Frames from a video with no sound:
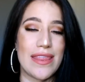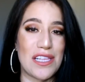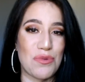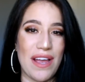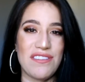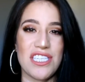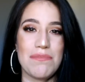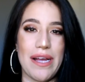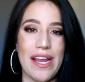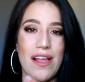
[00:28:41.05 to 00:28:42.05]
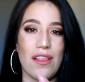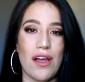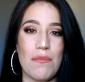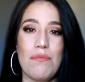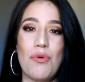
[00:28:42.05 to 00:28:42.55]
that's why I'm just buying a
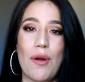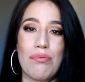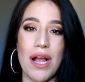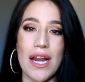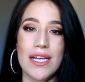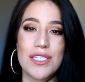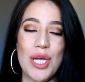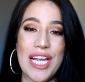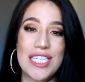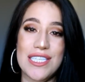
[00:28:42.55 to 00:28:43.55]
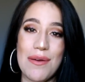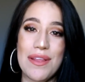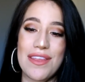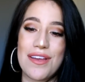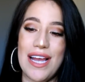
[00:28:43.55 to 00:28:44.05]
lot more products so I can share
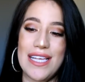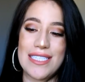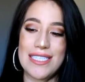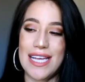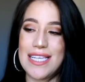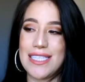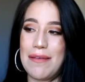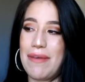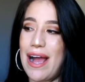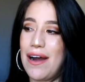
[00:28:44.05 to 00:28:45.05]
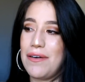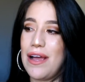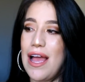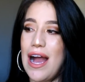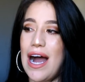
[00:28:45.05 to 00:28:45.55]
with you guys and test them
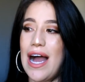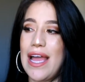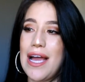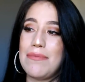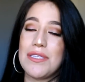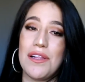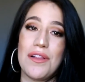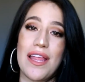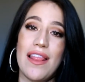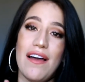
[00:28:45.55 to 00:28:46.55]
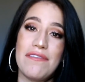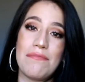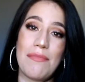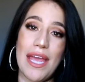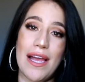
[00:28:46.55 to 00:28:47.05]
out. I absolutely love
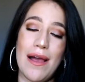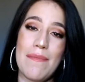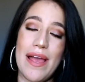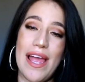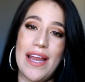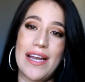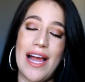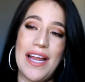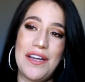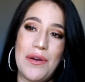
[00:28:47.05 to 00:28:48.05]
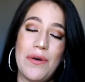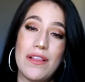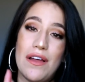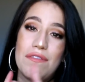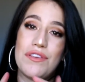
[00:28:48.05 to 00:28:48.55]
makeup, and I know a
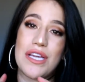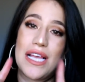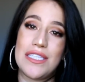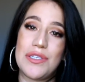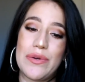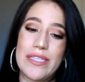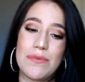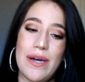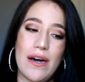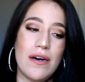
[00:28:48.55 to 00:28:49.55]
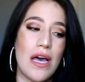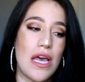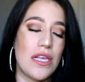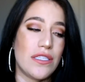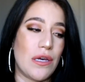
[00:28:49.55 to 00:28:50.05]
lot of you guys do as well.
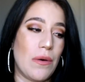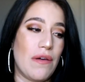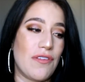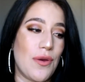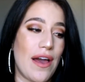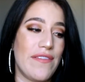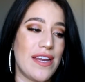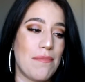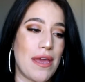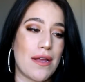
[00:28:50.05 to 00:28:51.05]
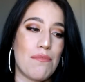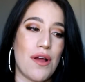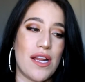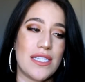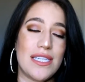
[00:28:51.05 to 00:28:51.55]
So if you have any makeup
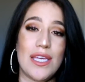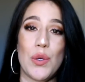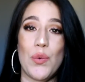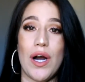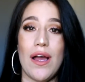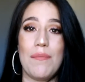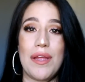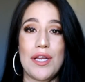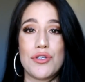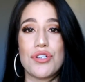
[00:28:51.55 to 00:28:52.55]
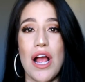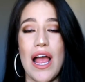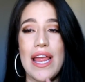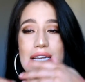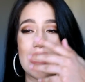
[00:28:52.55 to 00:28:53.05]
products that you want me to
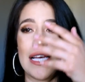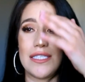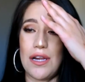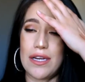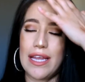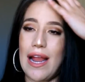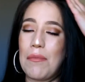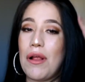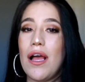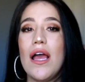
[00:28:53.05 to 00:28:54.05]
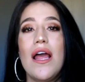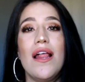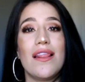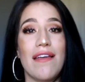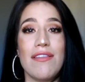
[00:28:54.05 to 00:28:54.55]
try and test on camera,
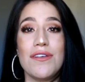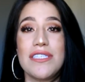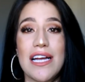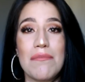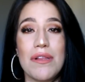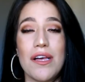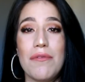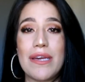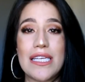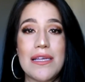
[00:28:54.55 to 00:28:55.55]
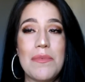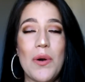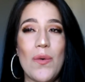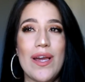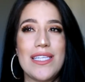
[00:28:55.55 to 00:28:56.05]
leave those down below because I'm
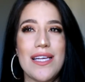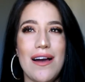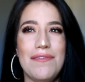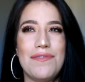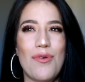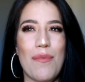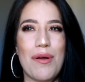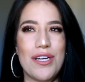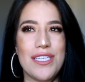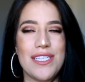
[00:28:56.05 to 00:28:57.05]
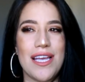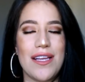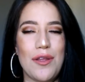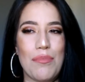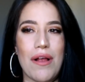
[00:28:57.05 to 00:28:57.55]
always up for
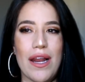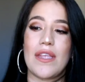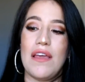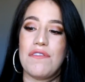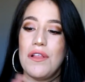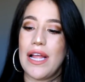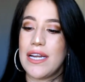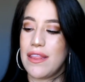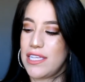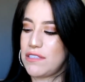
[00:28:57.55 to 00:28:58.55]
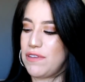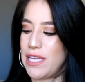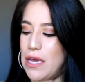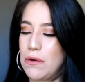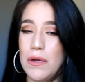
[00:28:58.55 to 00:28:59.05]
purchasing new products. If you liked this
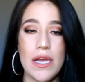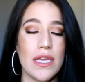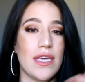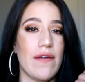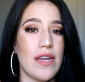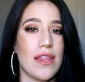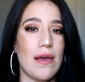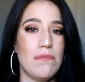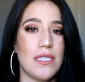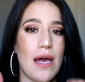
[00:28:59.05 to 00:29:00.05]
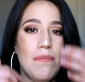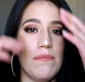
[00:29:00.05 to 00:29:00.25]
video, give it a thumbs up.